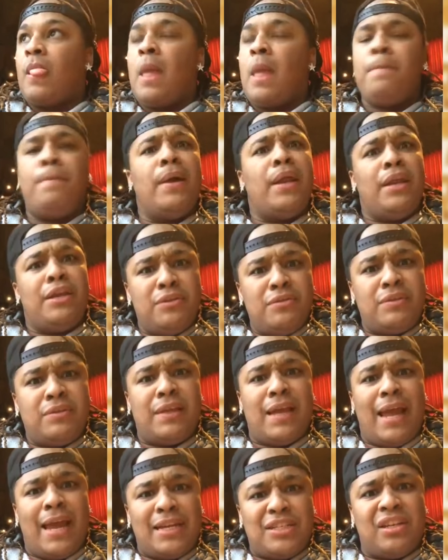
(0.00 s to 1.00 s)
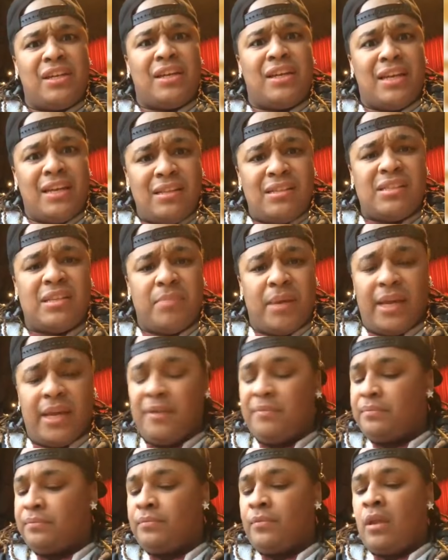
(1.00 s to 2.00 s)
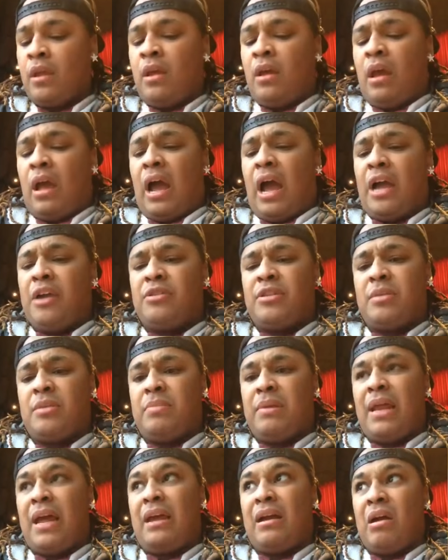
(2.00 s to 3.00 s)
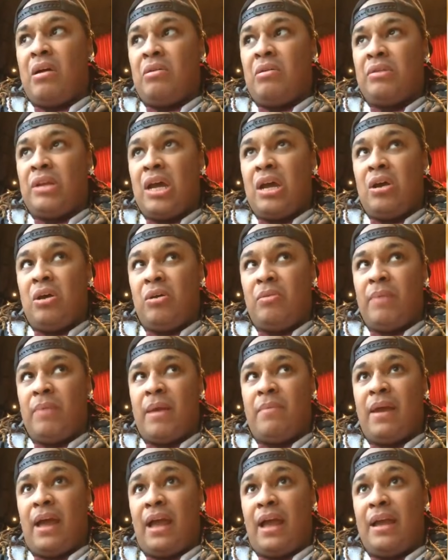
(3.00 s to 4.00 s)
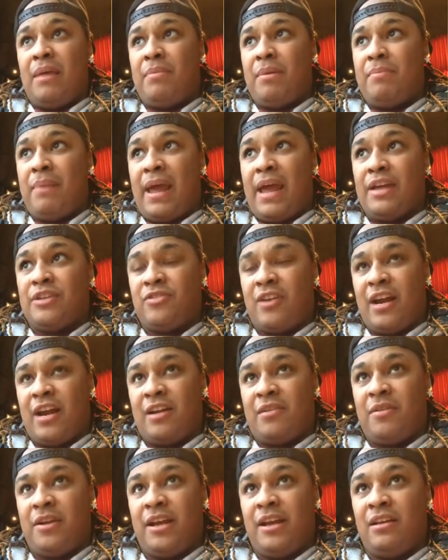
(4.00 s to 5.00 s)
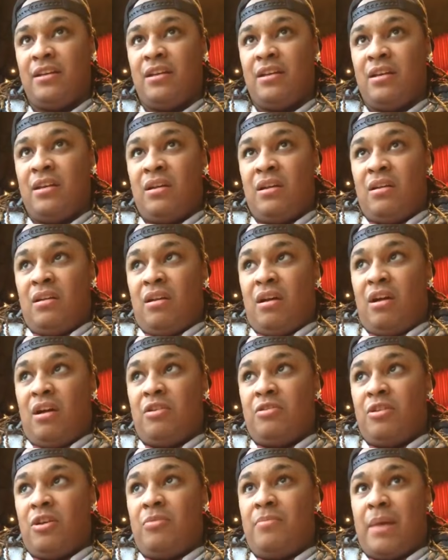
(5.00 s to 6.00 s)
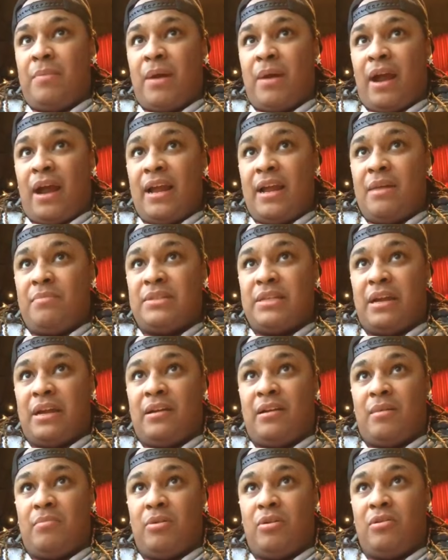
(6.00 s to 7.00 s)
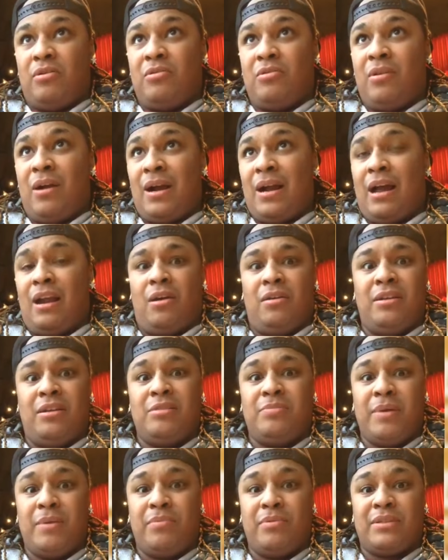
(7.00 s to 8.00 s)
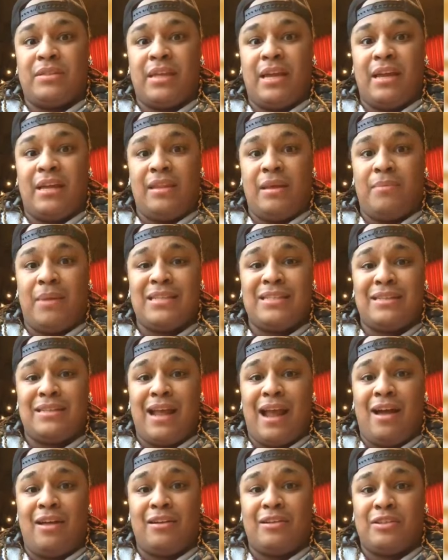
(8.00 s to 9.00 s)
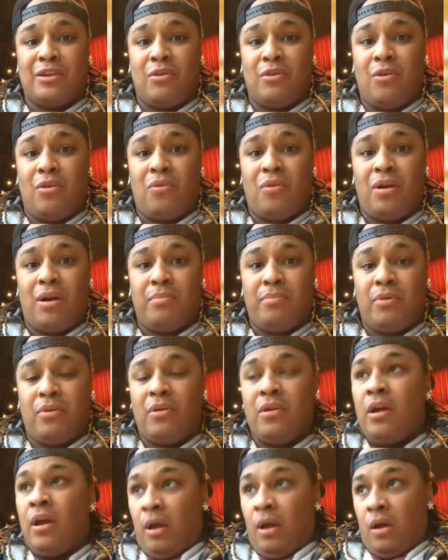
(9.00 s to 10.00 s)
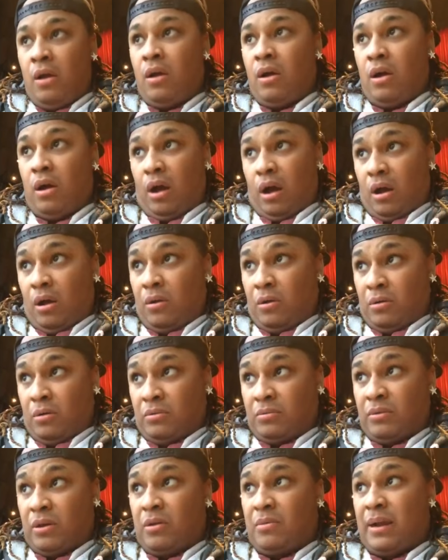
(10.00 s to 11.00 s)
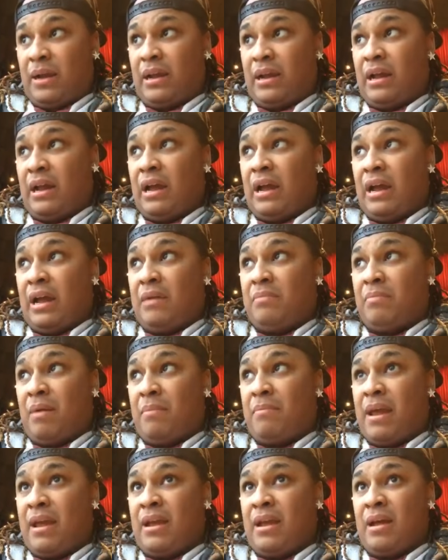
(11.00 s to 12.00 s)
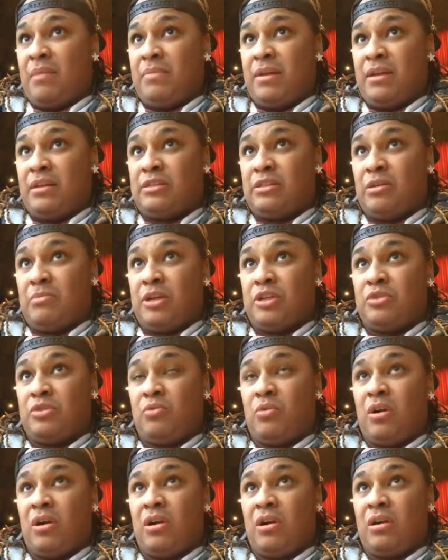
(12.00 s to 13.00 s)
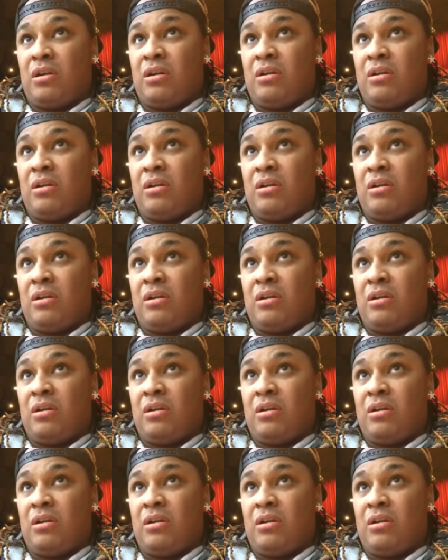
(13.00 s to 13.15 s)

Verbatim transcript: But it used to actually get to me. I used to be like, oh, no, maybe I am a bad drag queen. Oh, no, maybe I am terrible. Oh, I got all these people saying that my style is so horrible. Oh, oh my God, my makeup needs so much work.